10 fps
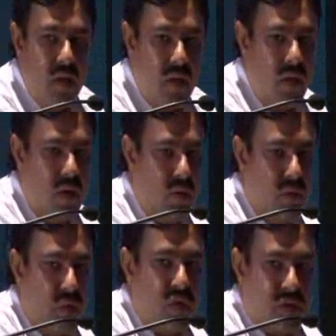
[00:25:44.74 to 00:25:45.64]

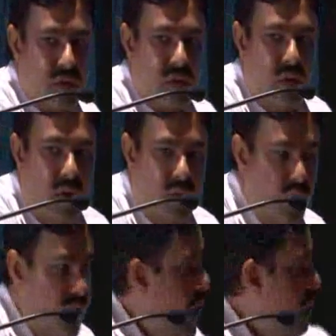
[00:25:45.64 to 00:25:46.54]
It was,
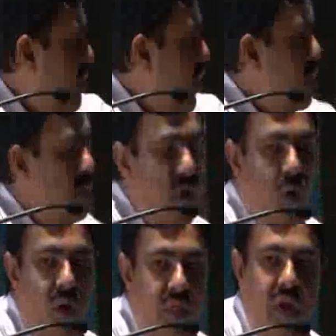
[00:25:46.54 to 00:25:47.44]
if I want to meet
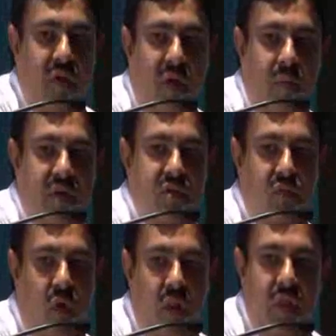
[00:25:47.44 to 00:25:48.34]
all the requirements
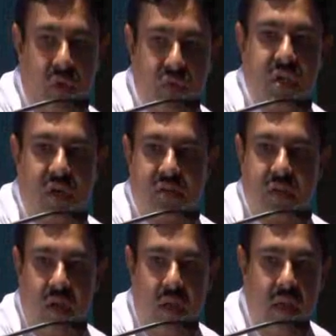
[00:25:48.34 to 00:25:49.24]
of all the users,
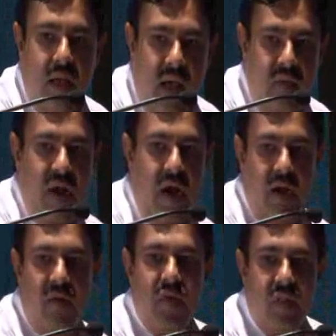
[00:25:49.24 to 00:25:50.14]
I will
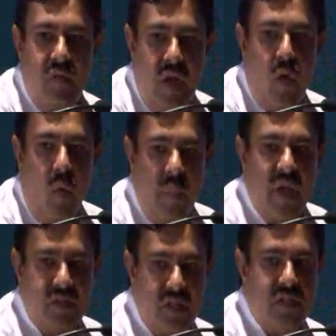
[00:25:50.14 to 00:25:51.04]
end up with a very
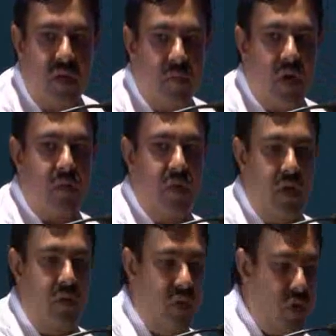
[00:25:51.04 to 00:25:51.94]
complex system, but
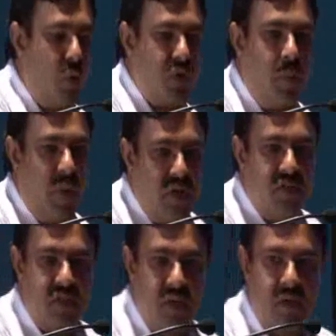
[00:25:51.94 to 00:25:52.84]
we took the
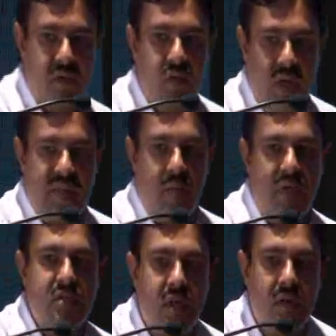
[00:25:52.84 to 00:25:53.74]
plunge. So as I
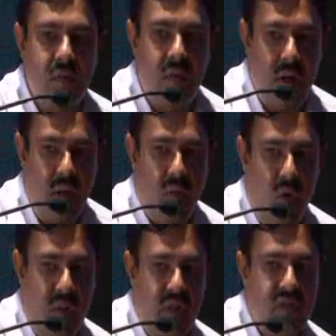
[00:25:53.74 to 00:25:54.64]
mentioned, how
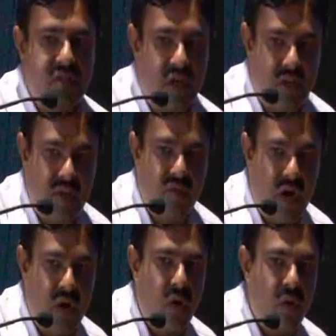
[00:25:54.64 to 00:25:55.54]
all that churning
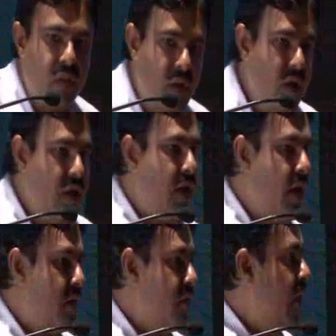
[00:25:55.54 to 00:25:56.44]
went on,
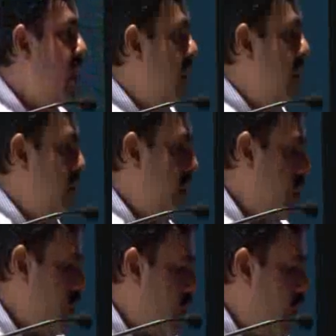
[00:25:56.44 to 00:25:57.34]
and finally we
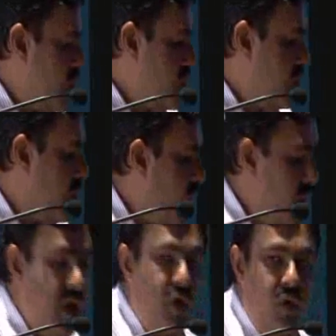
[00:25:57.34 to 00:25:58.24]
took almost
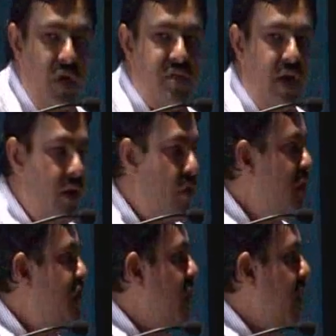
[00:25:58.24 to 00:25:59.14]
1 year to decide on
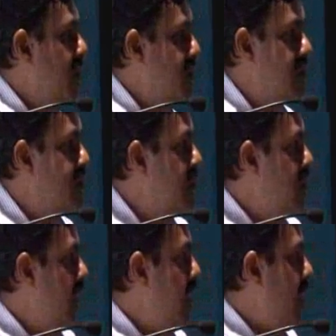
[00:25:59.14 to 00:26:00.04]
which frequency. See,
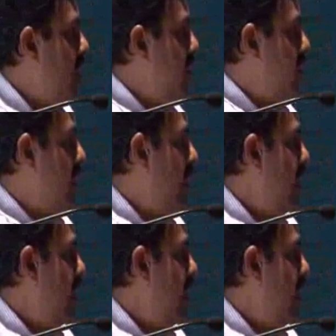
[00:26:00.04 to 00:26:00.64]
now